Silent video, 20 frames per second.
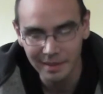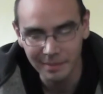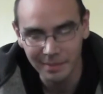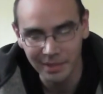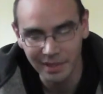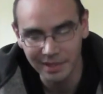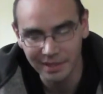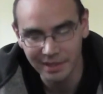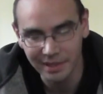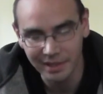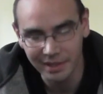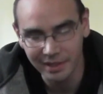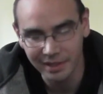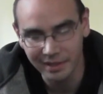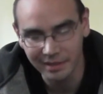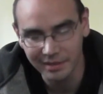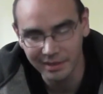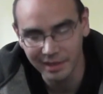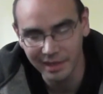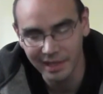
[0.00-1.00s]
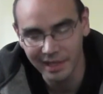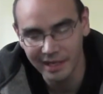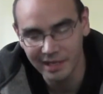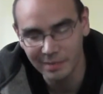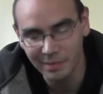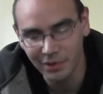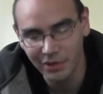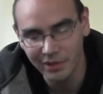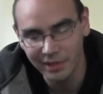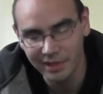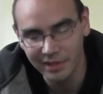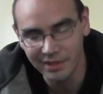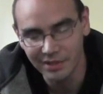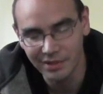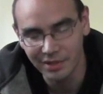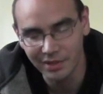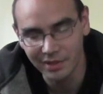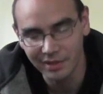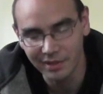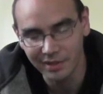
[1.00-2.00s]
But uh, it has markings
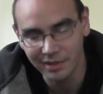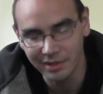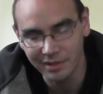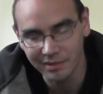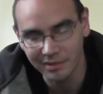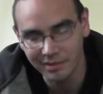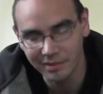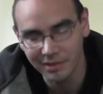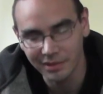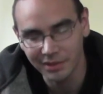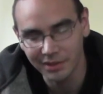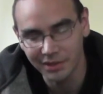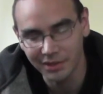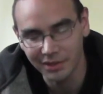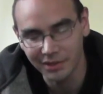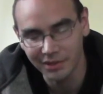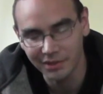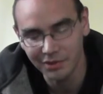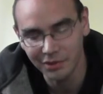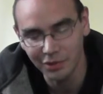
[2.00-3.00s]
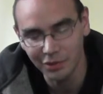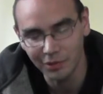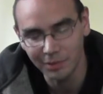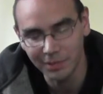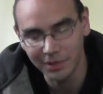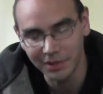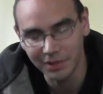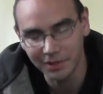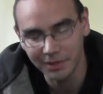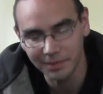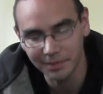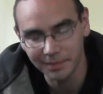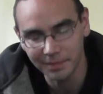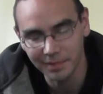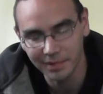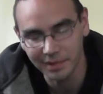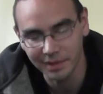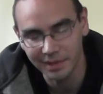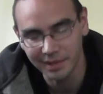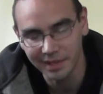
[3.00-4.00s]
on the clear tube here,
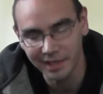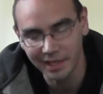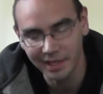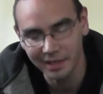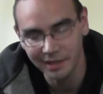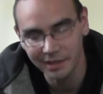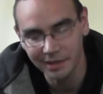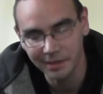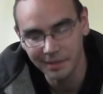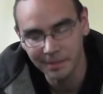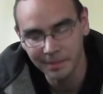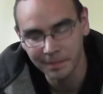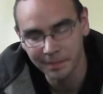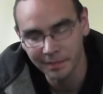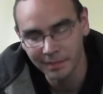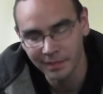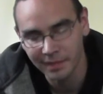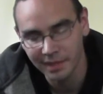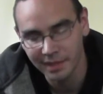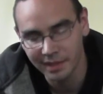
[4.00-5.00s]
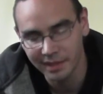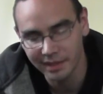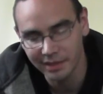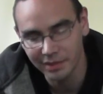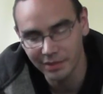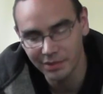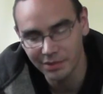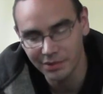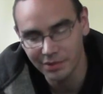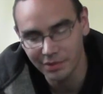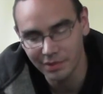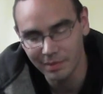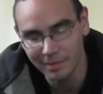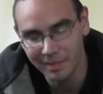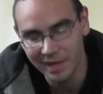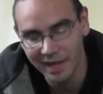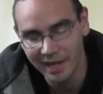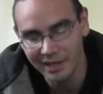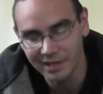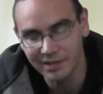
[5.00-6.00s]
the tank, and it goes to a
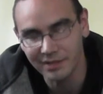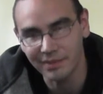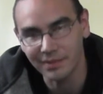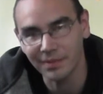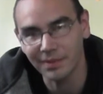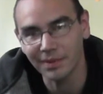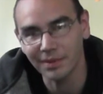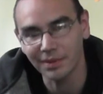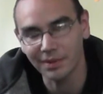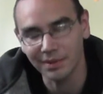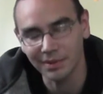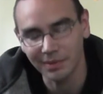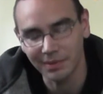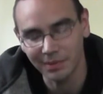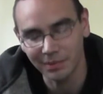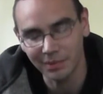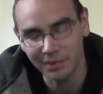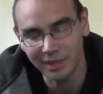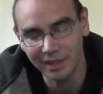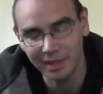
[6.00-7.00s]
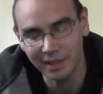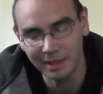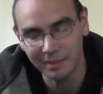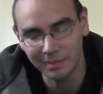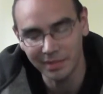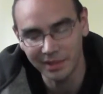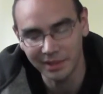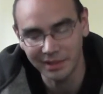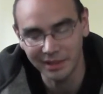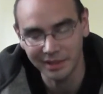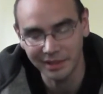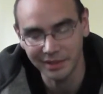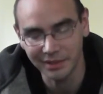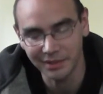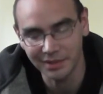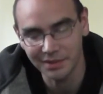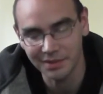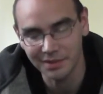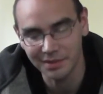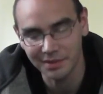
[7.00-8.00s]
max of 3
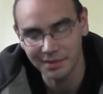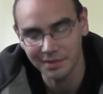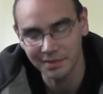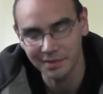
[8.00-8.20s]
milliliters.